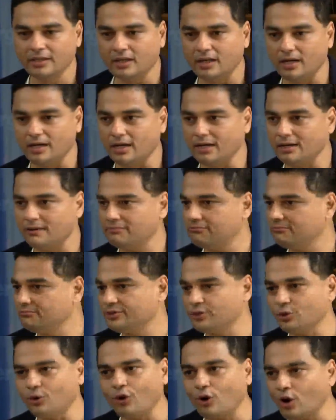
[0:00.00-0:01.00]

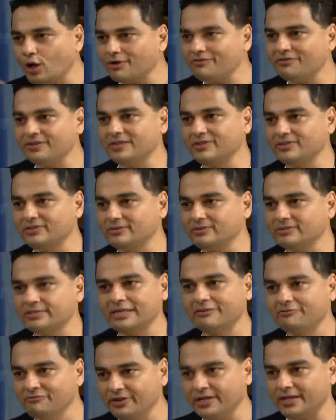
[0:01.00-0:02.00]
So all of us
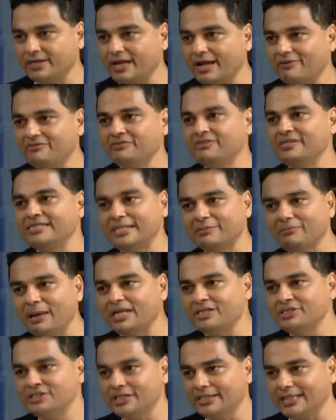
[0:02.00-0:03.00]
somewhere have invested
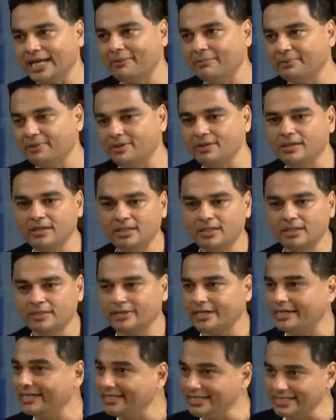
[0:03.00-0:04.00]
balance sheet capital,
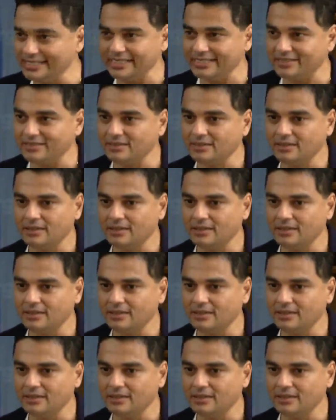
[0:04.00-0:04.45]
created asset.